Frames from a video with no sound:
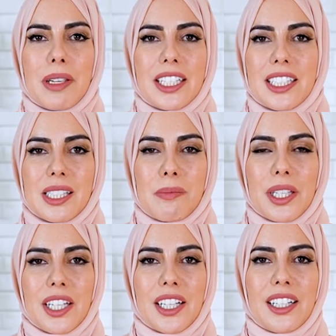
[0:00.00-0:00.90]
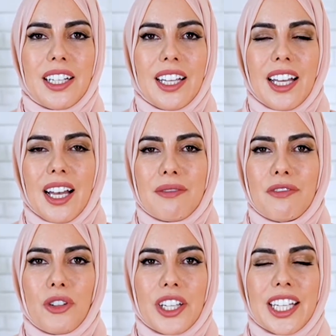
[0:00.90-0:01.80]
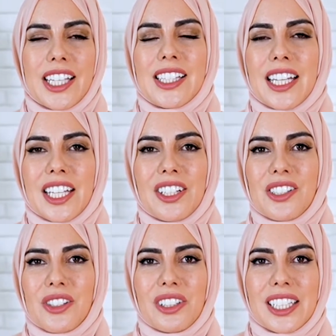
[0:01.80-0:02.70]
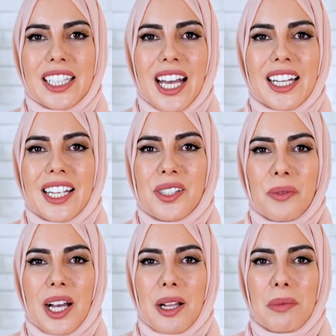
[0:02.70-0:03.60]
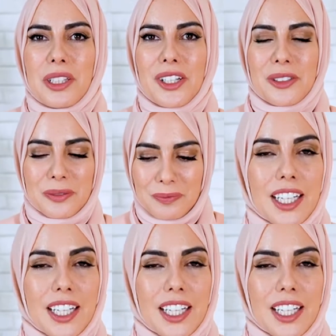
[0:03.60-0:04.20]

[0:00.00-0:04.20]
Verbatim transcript: make tasbih um, for kids, and I can also link that as well below.